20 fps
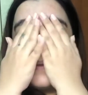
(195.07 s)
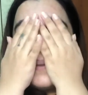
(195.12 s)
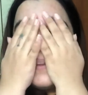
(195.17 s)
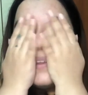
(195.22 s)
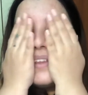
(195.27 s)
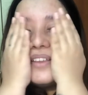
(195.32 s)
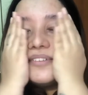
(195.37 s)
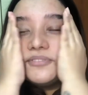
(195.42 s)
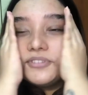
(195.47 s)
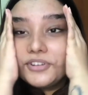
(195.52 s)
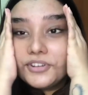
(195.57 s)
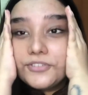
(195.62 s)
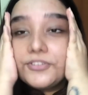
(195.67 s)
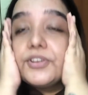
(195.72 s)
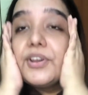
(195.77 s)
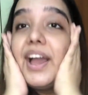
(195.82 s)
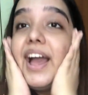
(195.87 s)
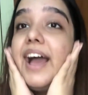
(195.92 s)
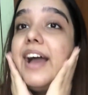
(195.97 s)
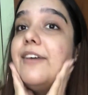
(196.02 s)
Even if
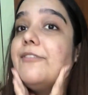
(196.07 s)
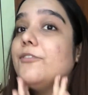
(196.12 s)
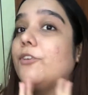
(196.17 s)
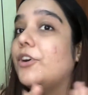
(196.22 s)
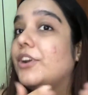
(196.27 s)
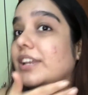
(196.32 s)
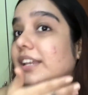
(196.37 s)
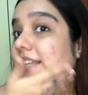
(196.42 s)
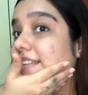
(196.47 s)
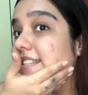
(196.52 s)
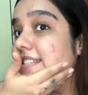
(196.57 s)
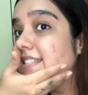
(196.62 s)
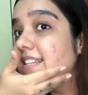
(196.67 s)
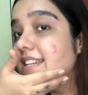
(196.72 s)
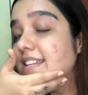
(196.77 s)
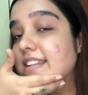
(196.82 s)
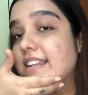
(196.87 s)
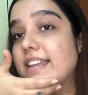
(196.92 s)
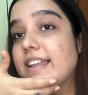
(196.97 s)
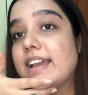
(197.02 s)
you have oily
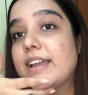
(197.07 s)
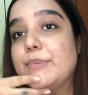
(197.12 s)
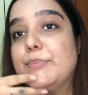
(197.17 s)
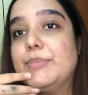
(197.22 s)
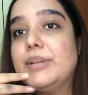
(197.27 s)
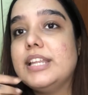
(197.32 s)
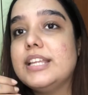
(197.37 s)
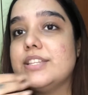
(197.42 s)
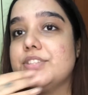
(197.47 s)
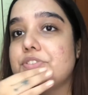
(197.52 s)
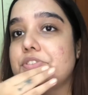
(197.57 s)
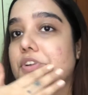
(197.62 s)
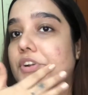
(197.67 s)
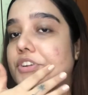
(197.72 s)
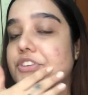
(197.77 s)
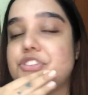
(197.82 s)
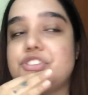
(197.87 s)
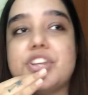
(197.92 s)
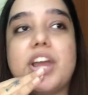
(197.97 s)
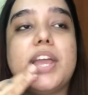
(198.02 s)
skin type, please do
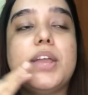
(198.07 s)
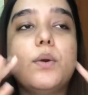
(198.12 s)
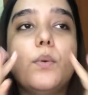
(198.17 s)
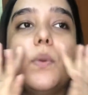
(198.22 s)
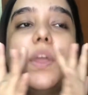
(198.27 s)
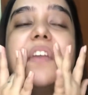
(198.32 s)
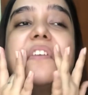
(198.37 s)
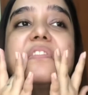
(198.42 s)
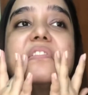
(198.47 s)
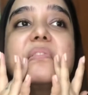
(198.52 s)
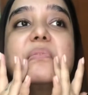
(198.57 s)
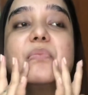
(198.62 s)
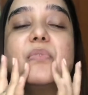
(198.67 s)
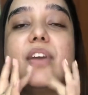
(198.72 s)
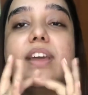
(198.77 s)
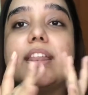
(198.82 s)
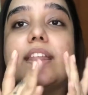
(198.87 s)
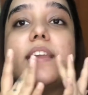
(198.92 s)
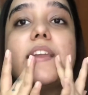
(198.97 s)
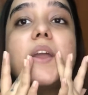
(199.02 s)
not shy away from
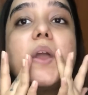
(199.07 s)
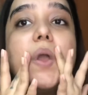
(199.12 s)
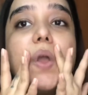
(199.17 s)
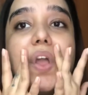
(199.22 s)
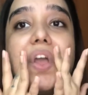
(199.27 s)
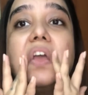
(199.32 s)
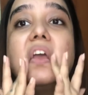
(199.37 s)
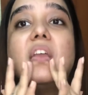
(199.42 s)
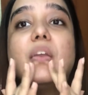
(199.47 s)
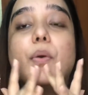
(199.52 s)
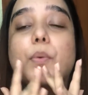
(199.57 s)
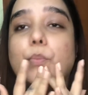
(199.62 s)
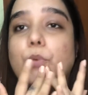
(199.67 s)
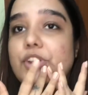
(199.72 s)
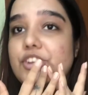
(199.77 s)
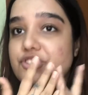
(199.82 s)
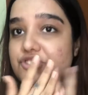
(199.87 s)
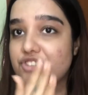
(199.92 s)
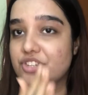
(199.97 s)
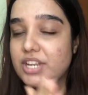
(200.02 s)
wearing your
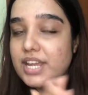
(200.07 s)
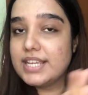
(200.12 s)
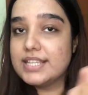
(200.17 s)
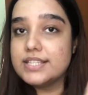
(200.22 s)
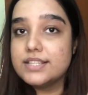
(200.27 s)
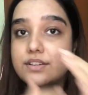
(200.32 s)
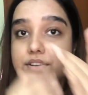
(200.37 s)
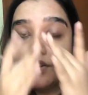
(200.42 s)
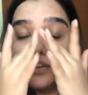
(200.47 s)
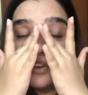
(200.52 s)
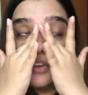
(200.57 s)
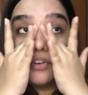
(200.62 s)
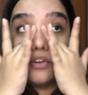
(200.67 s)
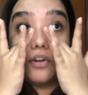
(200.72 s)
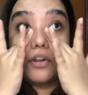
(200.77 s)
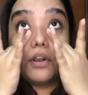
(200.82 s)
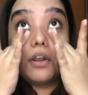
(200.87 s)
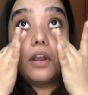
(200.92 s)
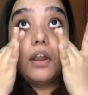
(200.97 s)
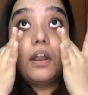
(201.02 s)
moisturizer, your